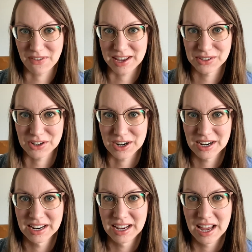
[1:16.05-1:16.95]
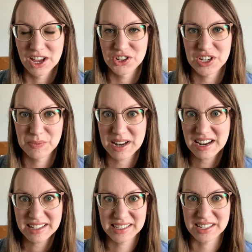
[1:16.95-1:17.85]
Esther, she's been
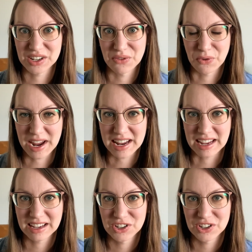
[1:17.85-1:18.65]
in a season of waiting.